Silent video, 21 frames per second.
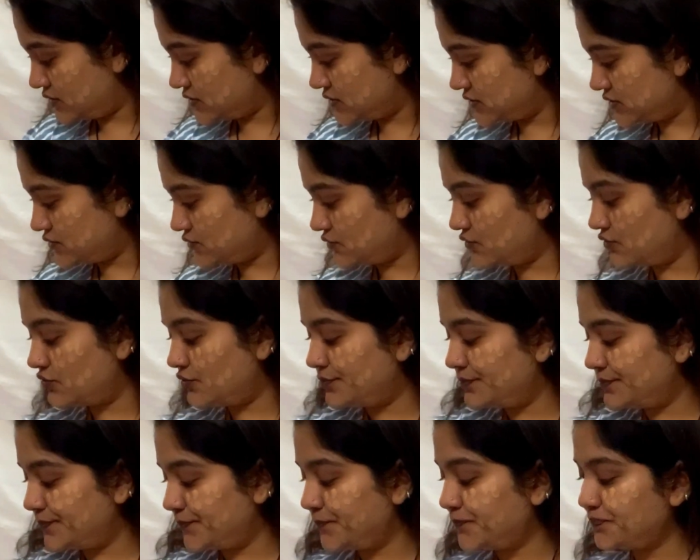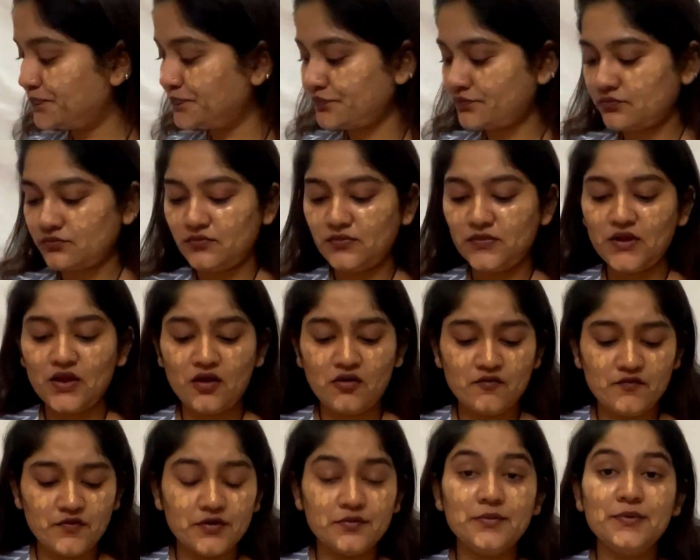So
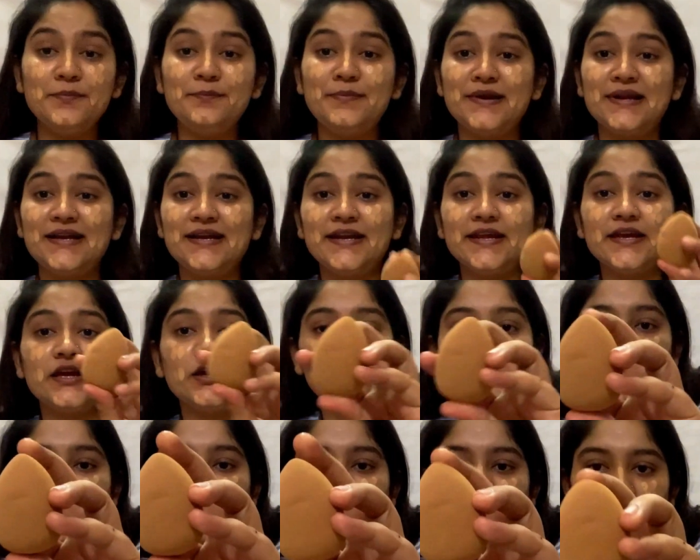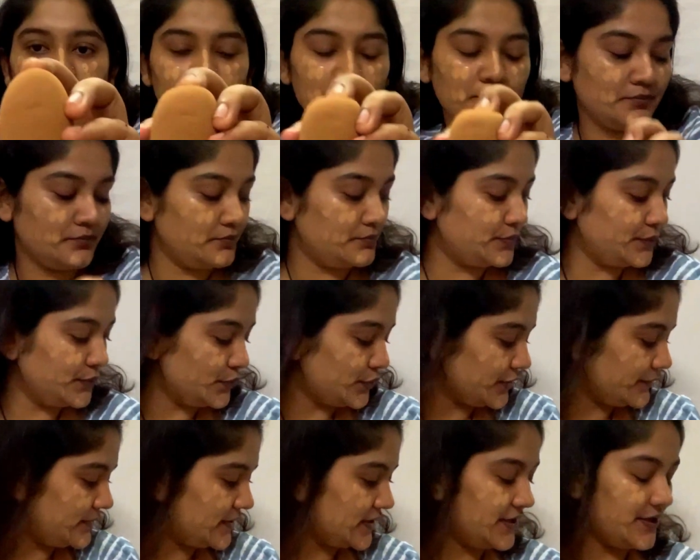we will be blending it with our
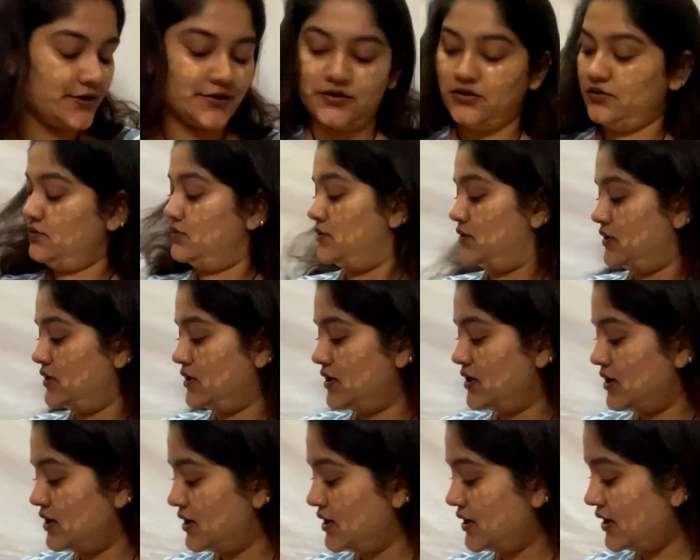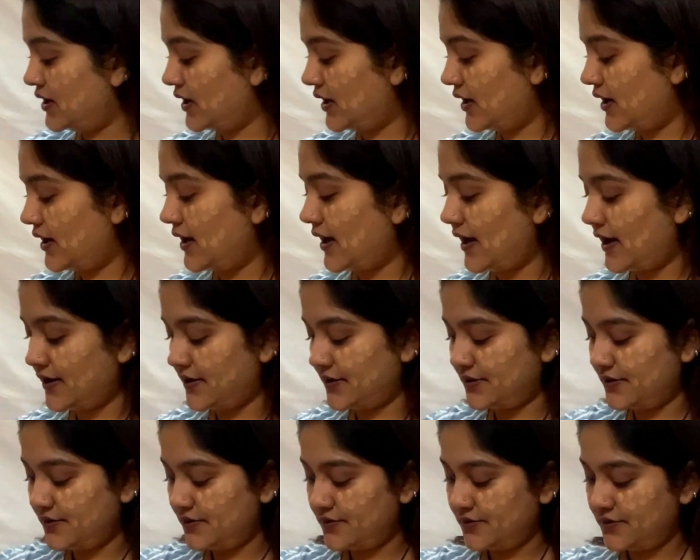beauty blender
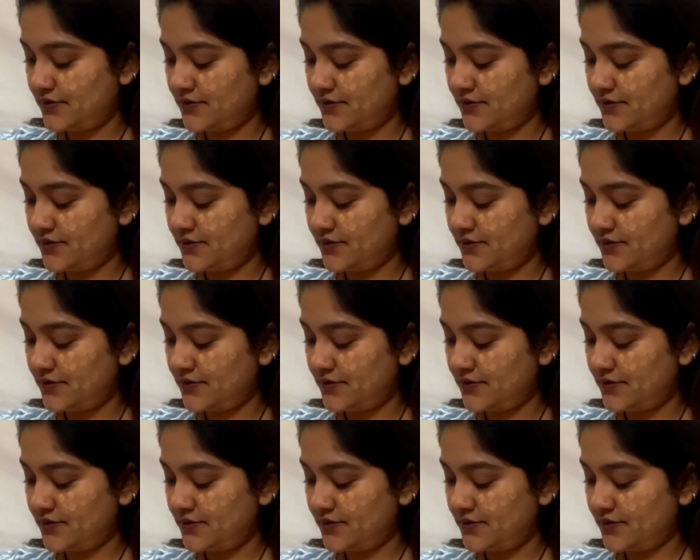and